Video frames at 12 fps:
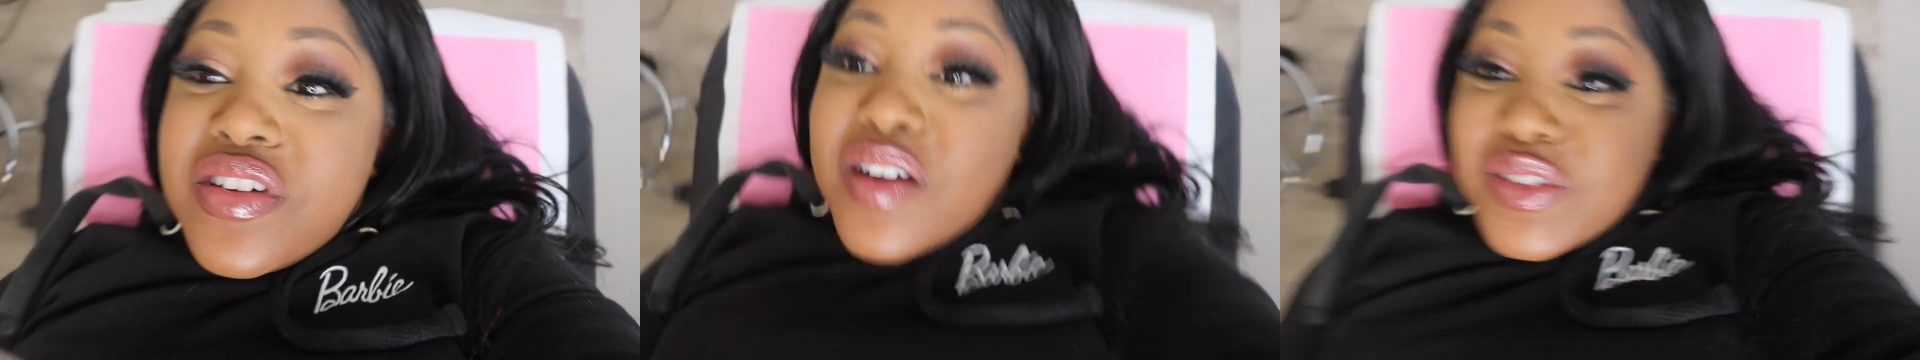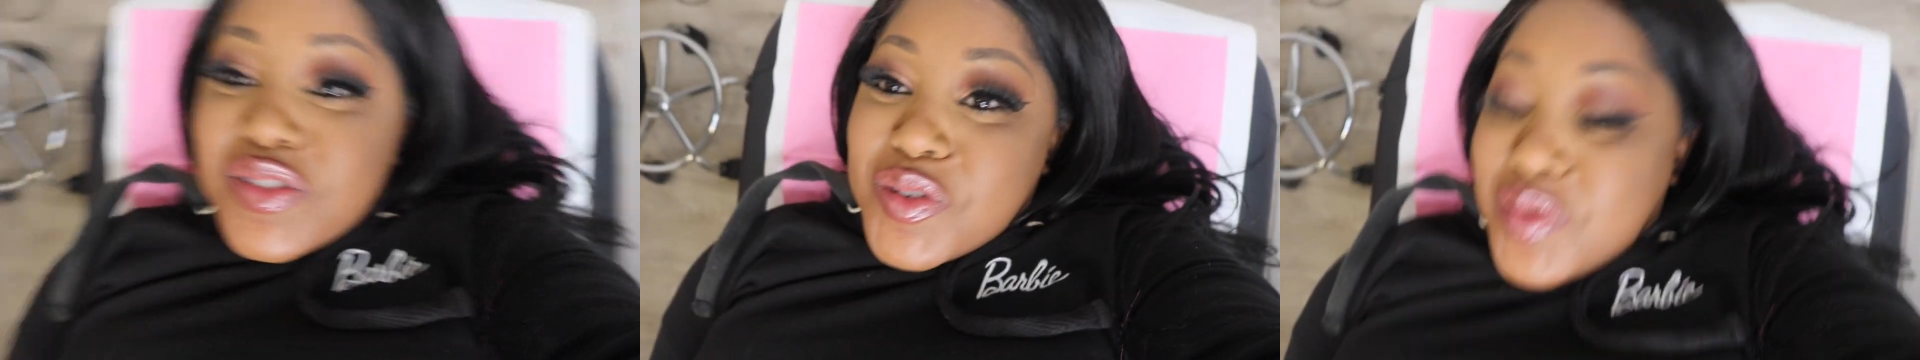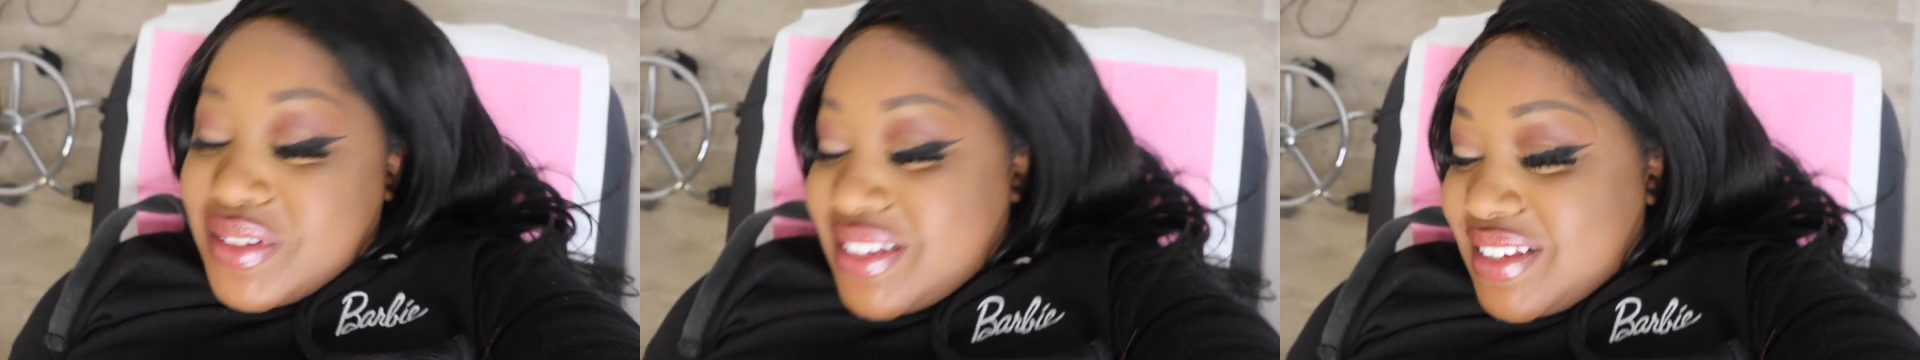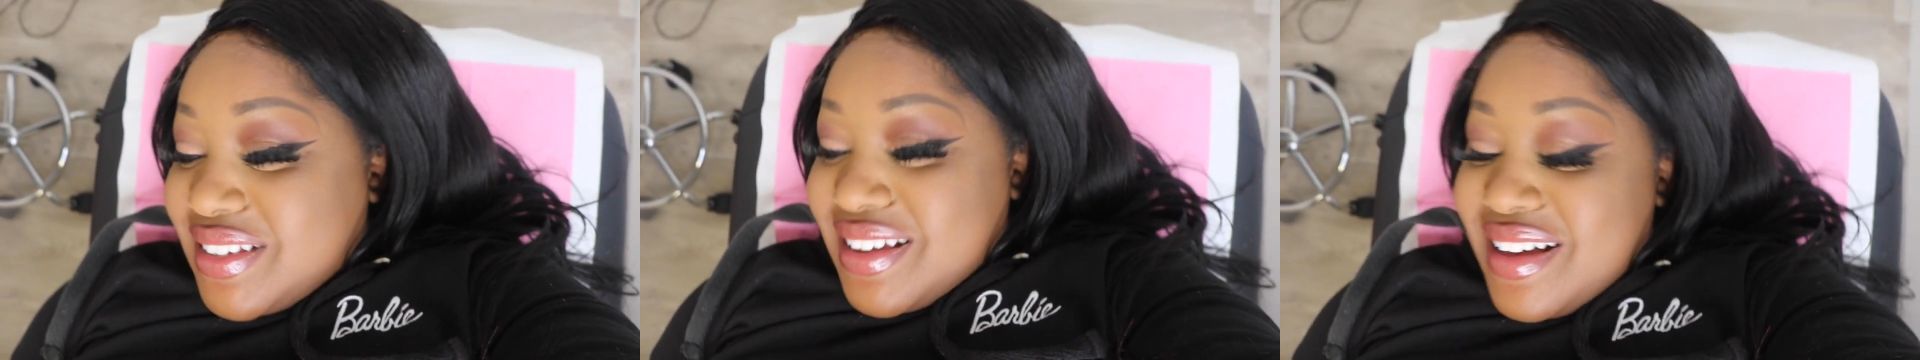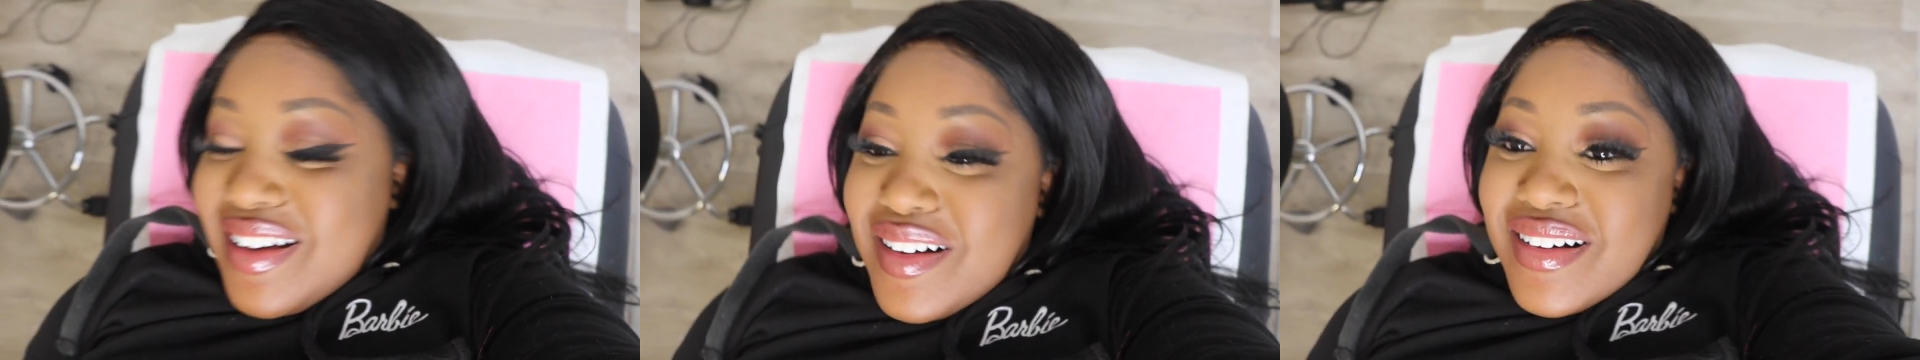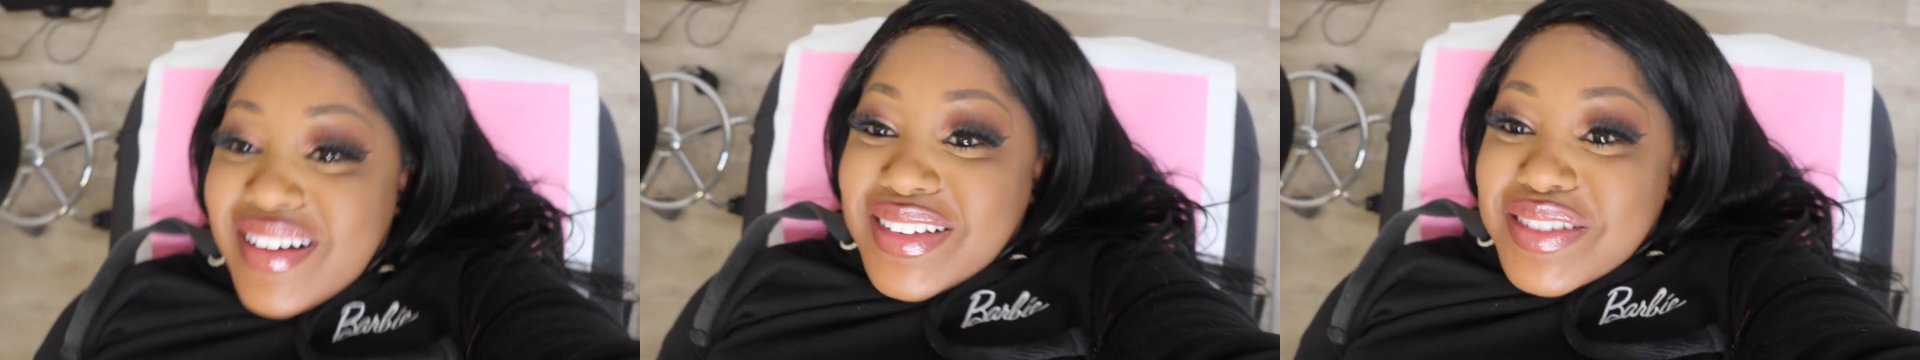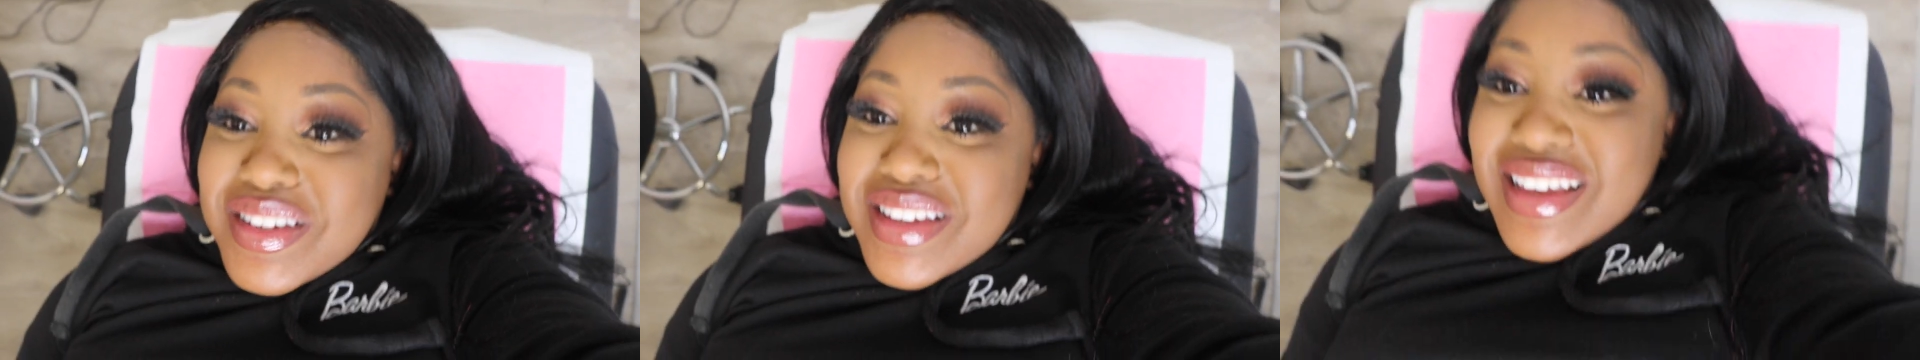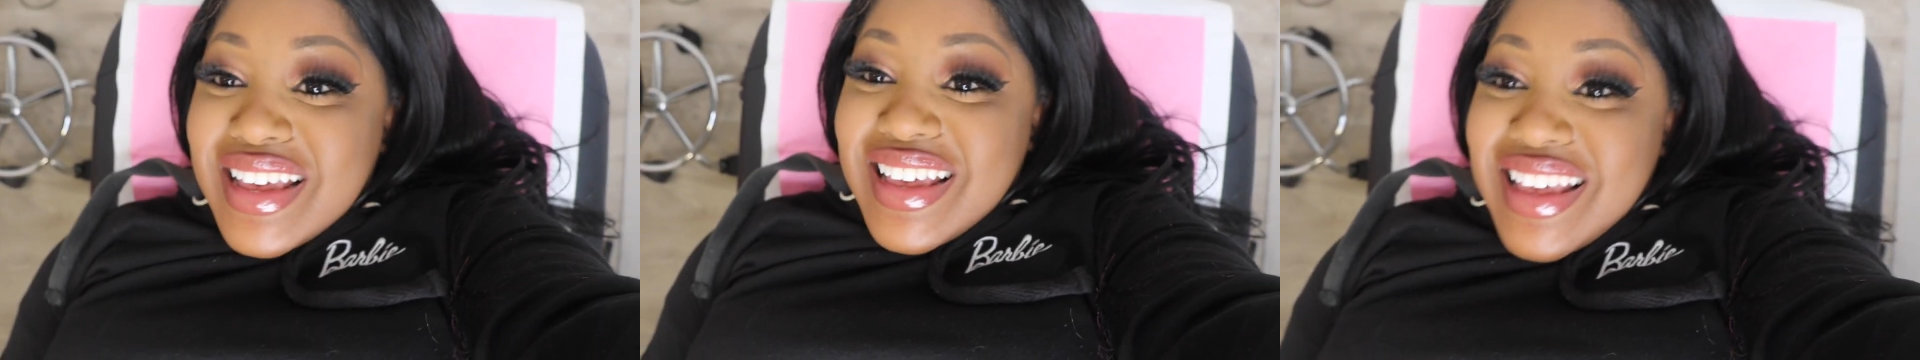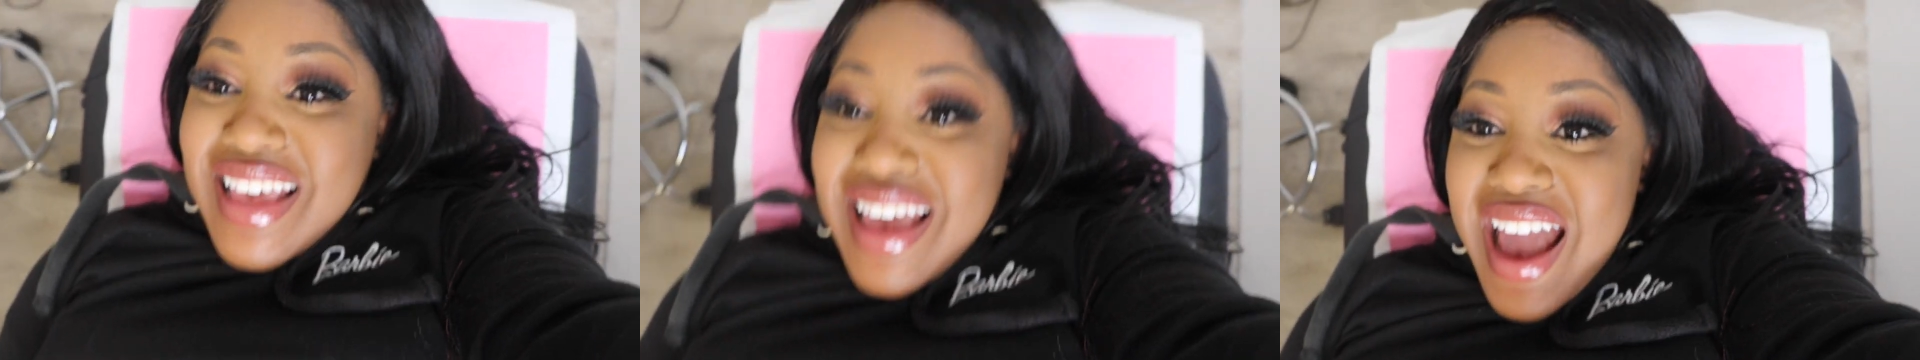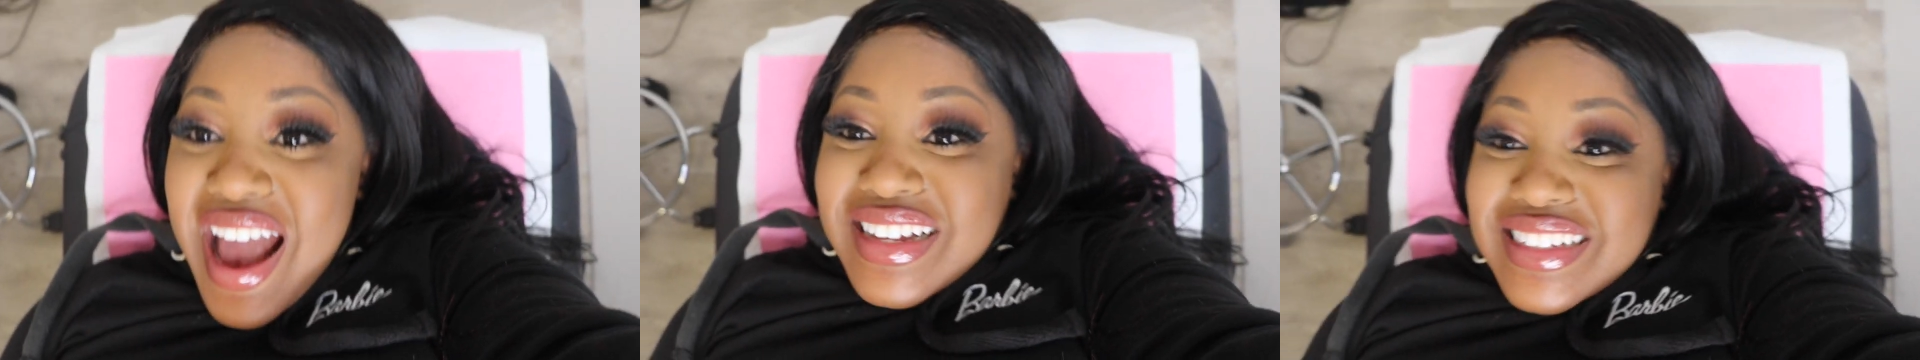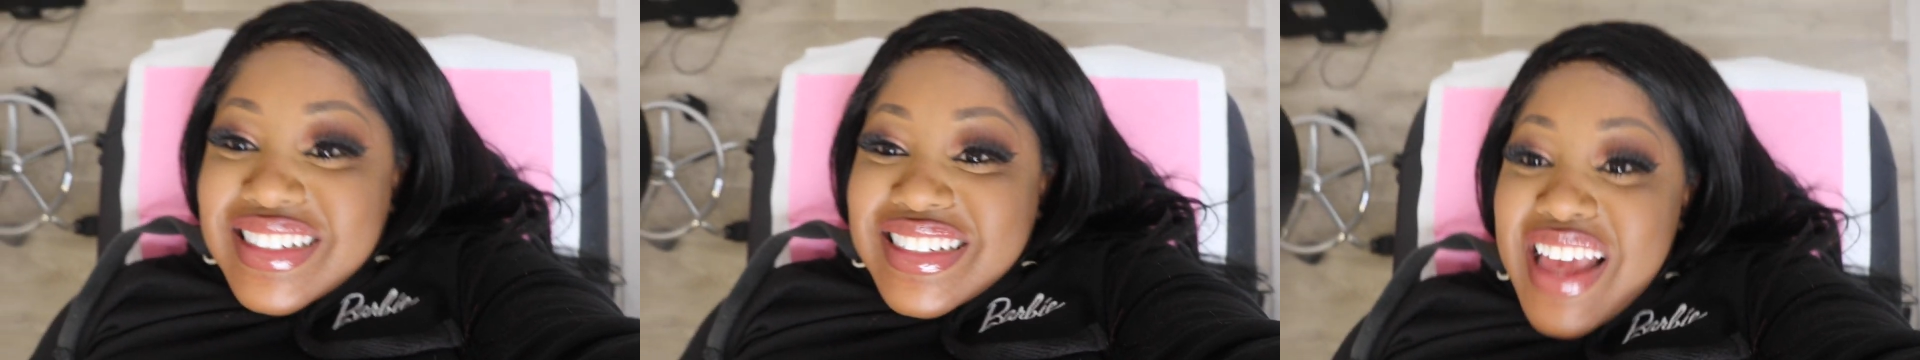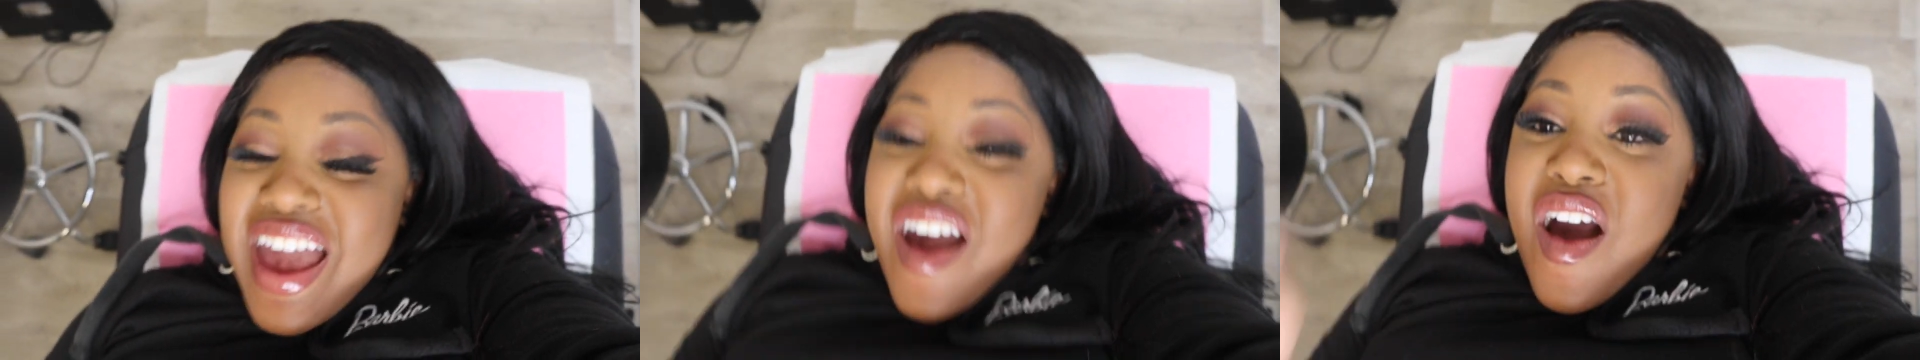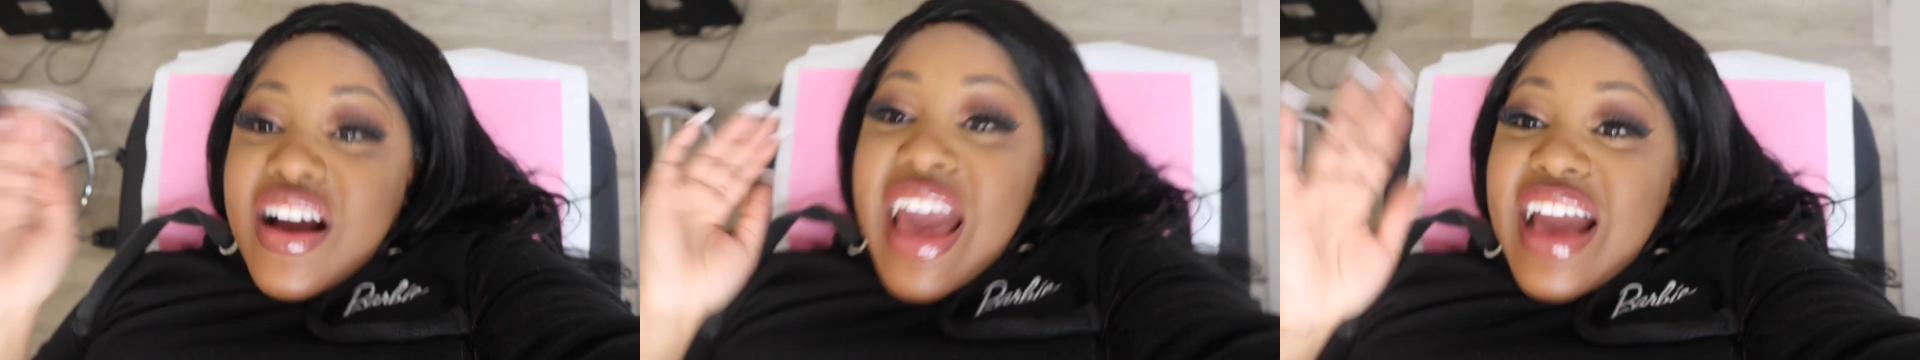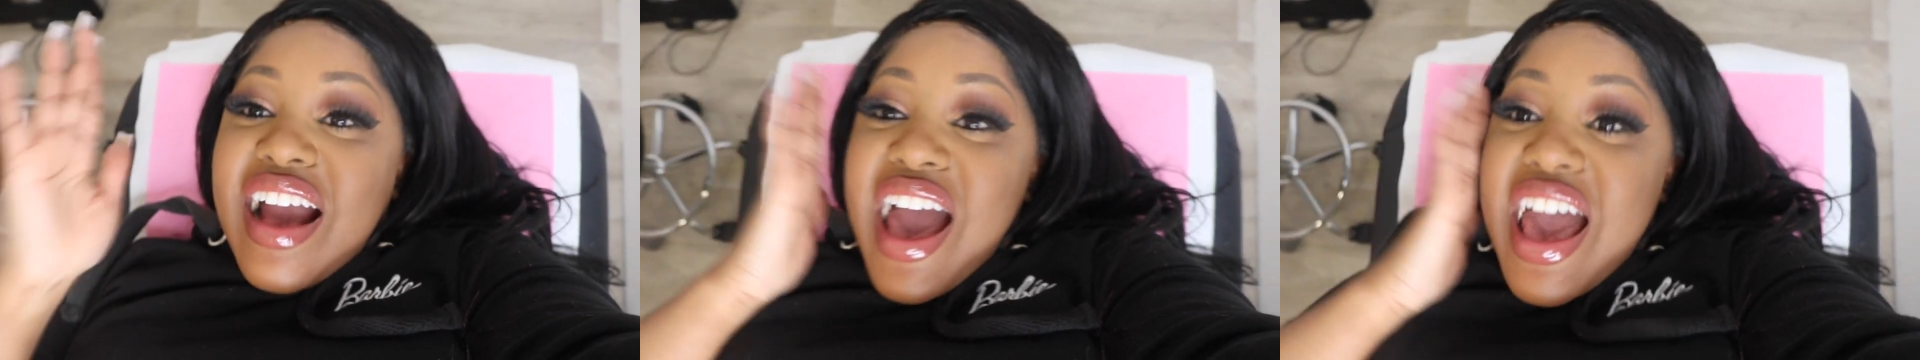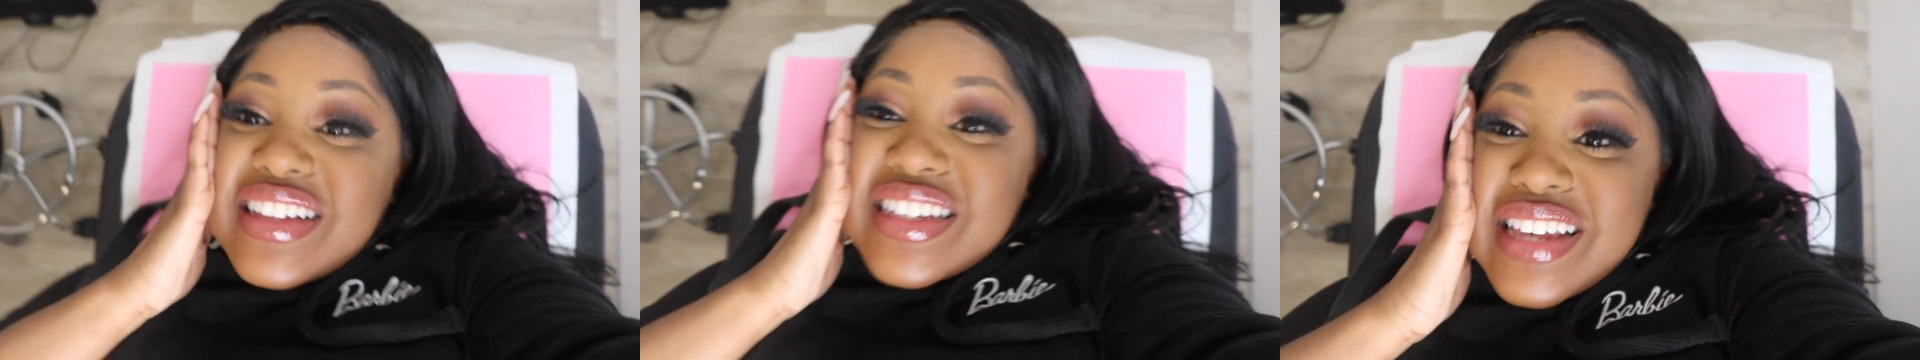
think I was recording. It's a big ass cam that looks heavy. Okay, guys.